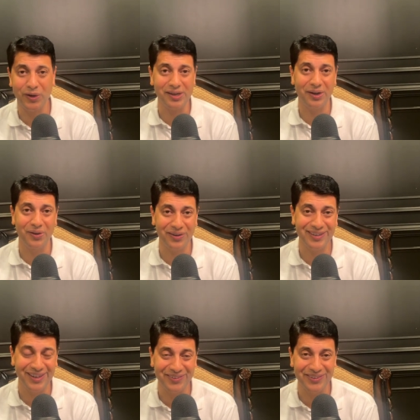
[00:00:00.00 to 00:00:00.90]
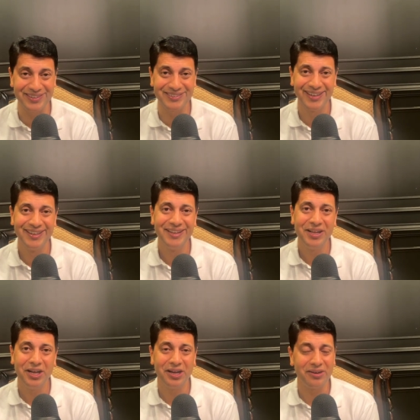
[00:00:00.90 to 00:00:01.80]
quite a lot now is
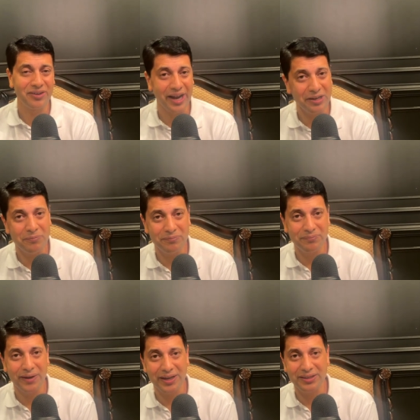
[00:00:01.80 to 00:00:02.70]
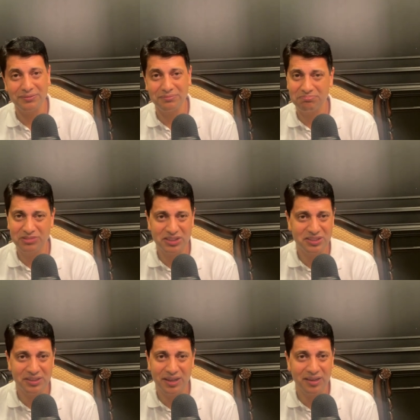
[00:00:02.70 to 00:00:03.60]
right by
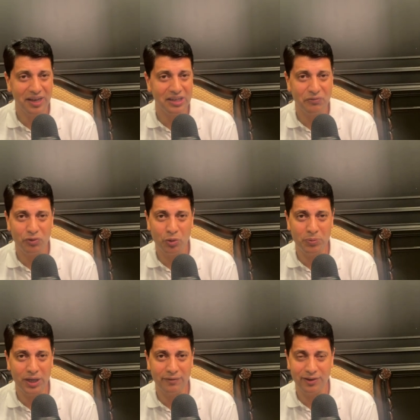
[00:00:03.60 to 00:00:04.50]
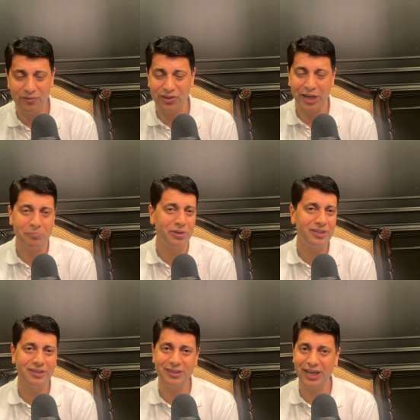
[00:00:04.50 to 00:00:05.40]
just inculcating few behavior of right
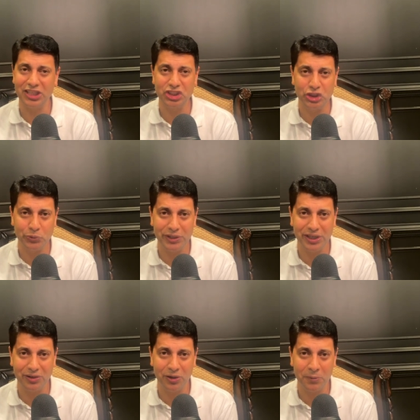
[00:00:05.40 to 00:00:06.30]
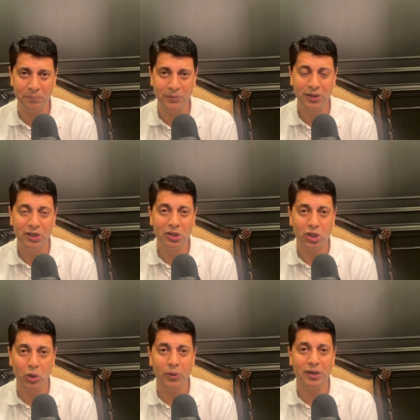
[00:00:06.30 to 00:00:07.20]
breathing and chewing and all
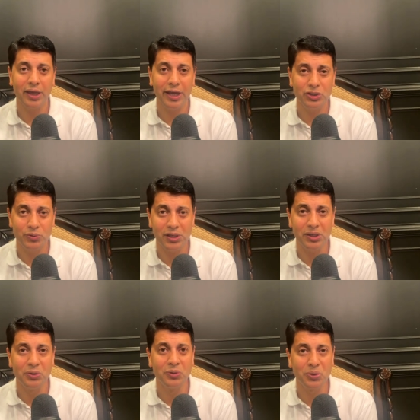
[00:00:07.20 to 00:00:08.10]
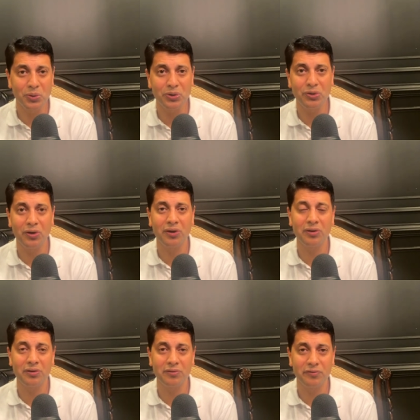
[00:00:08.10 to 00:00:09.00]
you can actually grow
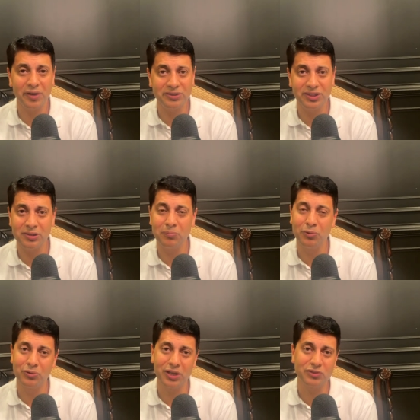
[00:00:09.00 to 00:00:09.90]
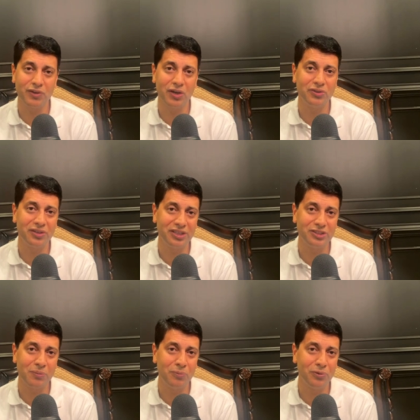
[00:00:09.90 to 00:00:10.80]
your facial bone as well as the
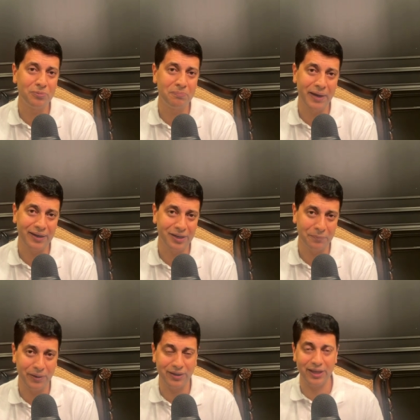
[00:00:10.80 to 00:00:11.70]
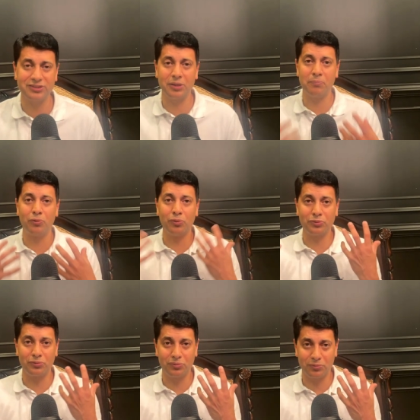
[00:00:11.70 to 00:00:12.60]
nasal bone back up and as the
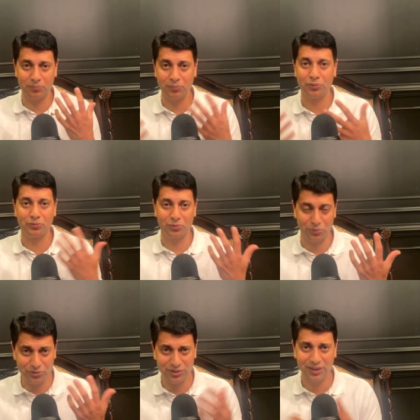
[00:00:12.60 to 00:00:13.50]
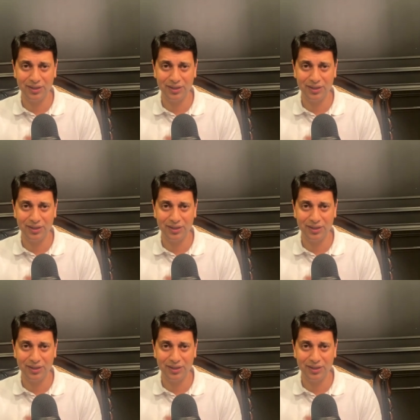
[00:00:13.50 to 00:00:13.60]
bone bone grows